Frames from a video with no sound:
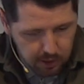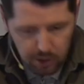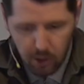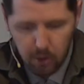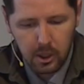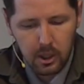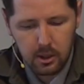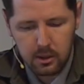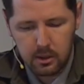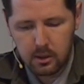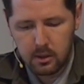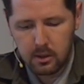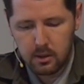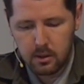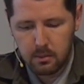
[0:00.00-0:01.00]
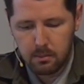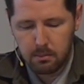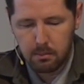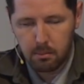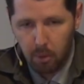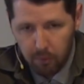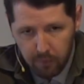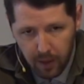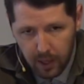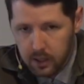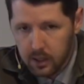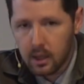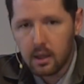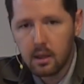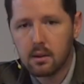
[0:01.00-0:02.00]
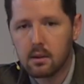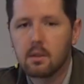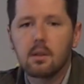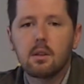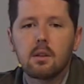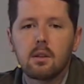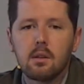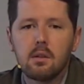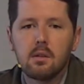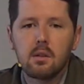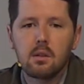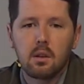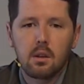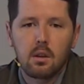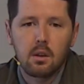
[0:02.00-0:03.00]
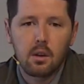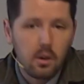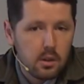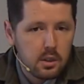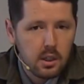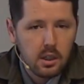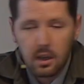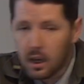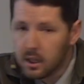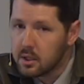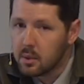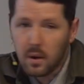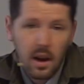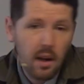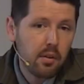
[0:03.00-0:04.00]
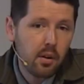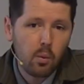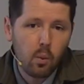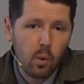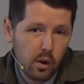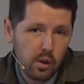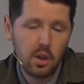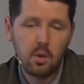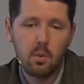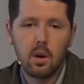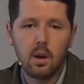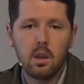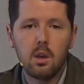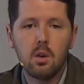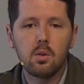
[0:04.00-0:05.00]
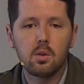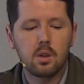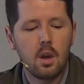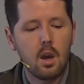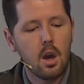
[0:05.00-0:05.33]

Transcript: joking, profanity, cursing, cussing, whatever word you want to use,